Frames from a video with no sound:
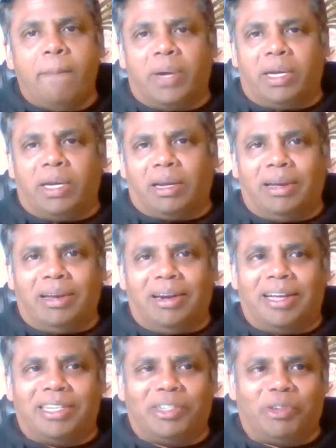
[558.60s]
particular
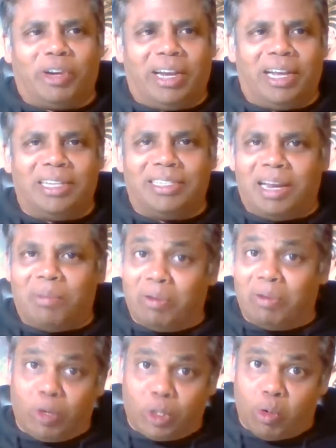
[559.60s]
industry,
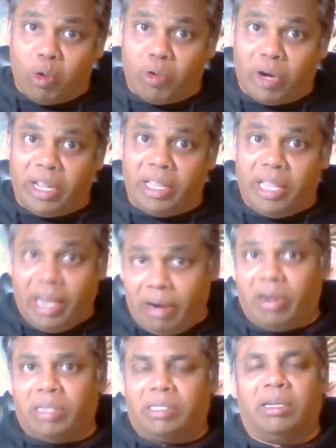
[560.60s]
NZMA was already
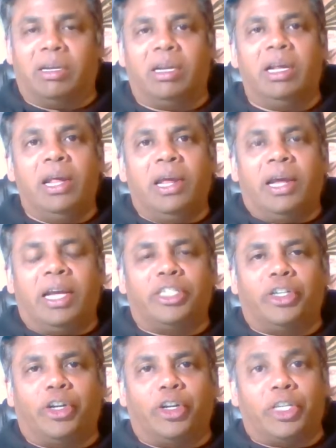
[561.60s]
there as an
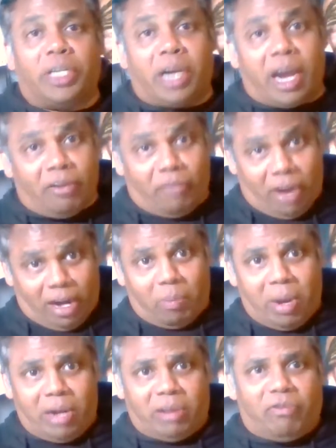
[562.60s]
institution. I, in fact,
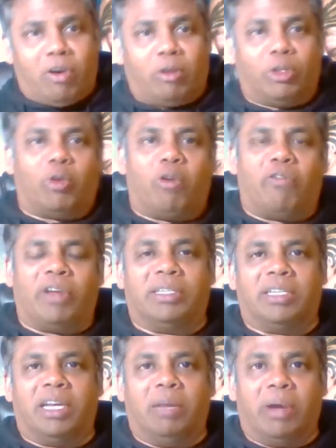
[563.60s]
met the founder of
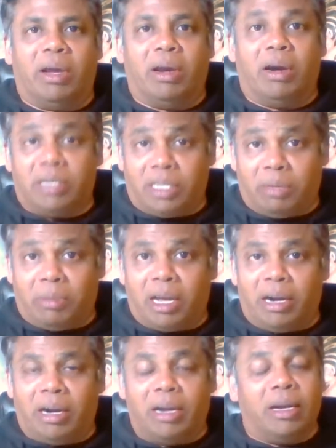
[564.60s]
NZMA, Tim
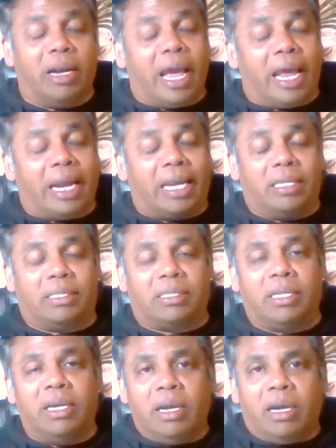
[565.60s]
Cullinan, and
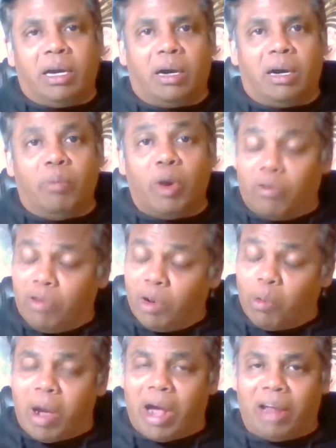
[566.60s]
his
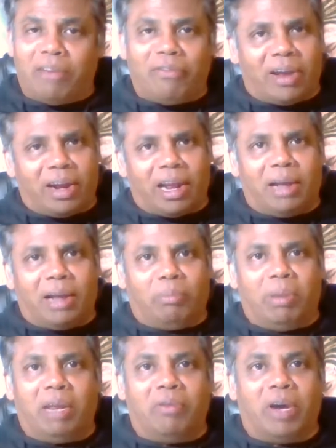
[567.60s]
beautiful wife, and I
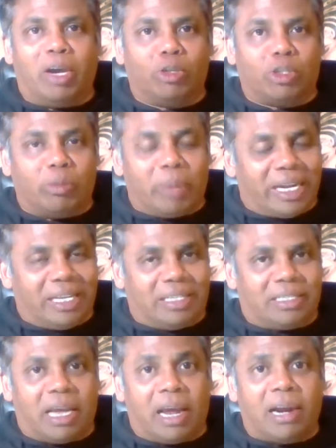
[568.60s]
believe I also met
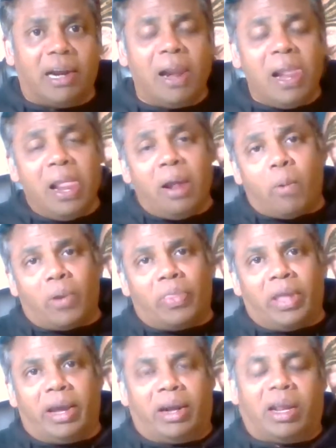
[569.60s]
his son when
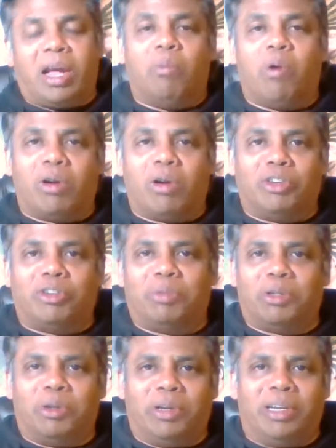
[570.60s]
they had come on a
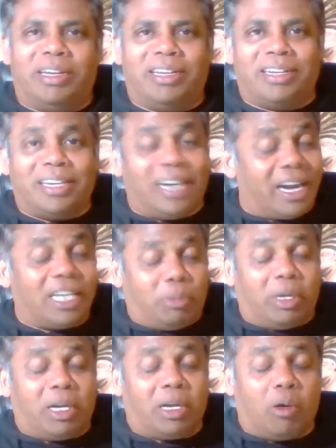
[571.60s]
trip to India, and I
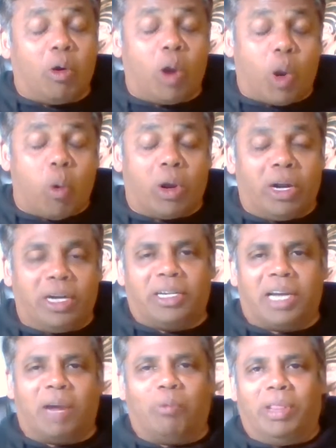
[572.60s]
spent a good quality
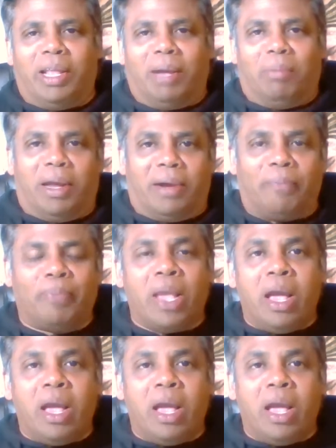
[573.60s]
time with them, and